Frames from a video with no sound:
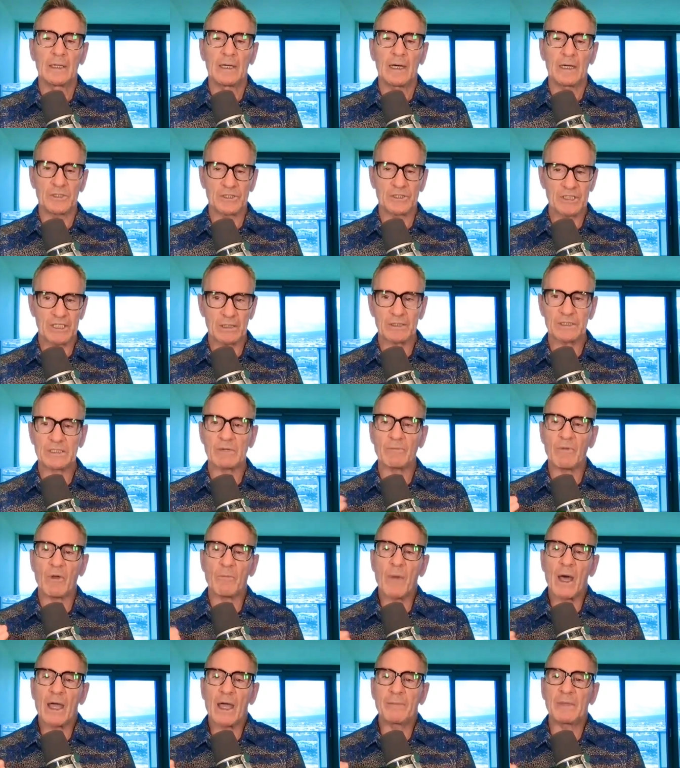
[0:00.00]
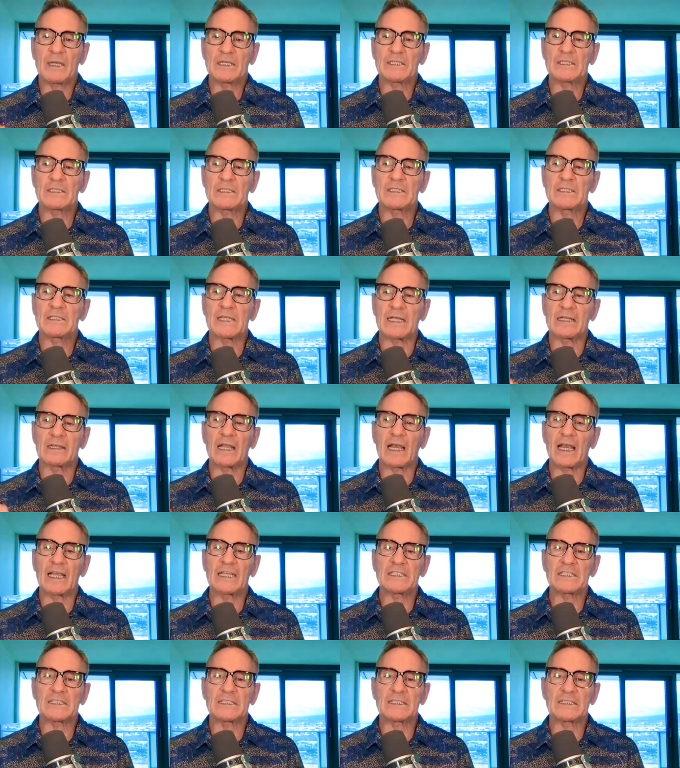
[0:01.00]
I'll share some of my messes and the
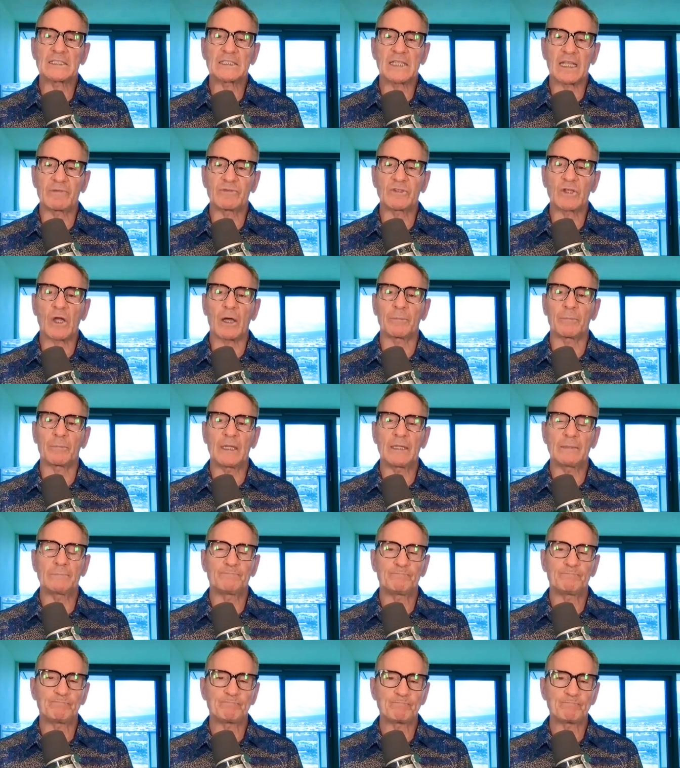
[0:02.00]
lessons they've taught me.